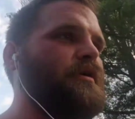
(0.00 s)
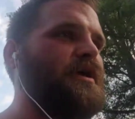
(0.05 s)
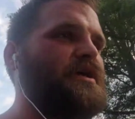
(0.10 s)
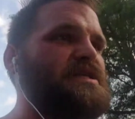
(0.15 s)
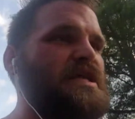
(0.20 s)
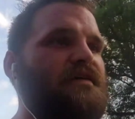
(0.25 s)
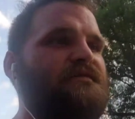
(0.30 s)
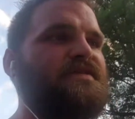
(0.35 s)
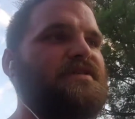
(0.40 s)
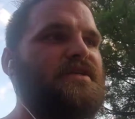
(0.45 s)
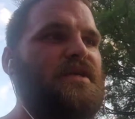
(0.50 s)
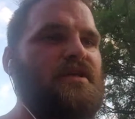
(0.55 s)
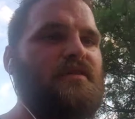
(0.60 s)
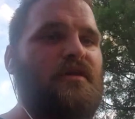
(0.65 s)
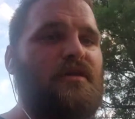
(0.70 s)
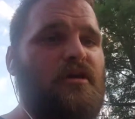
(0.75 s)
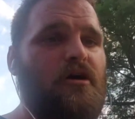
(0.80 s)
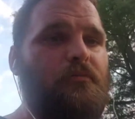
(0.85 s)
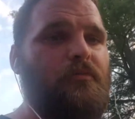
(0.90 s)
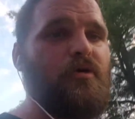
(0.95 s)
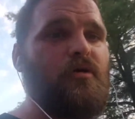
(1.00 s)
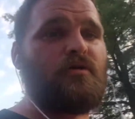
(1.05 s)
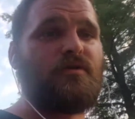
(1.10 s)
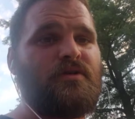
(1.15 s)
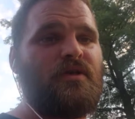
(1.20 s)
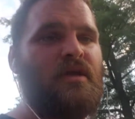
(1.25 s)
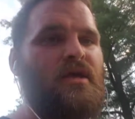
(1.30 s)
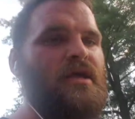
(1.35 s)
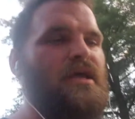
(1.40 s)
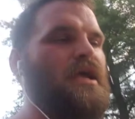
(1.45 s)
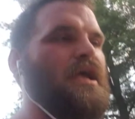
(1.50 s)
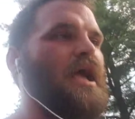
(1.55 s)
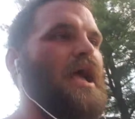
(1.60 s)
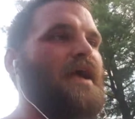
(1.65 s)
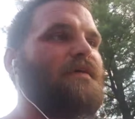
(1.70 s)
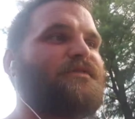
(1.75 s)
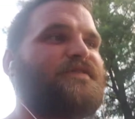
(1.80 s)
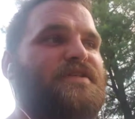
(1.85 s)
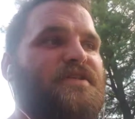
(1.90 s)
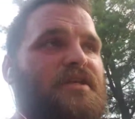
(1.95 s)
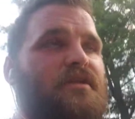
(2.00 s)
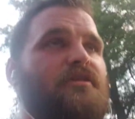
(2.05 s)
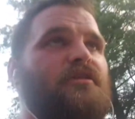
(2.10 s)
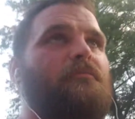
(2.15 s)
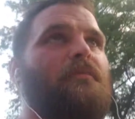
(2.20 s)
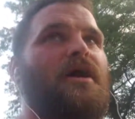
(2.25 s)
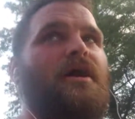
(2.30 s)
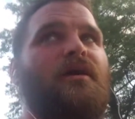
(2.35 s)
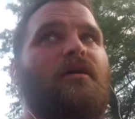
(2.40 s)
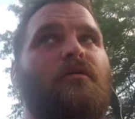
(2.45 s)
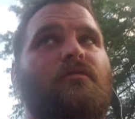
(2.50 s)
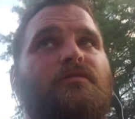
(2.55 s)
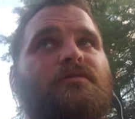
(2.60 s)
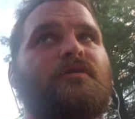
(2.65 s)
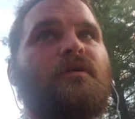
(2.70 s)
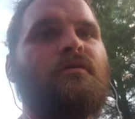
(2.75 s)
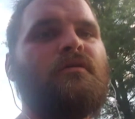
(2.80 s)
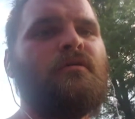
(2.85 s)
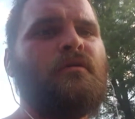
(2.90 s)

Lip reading: because I've seen the numbers, I've seen the miles,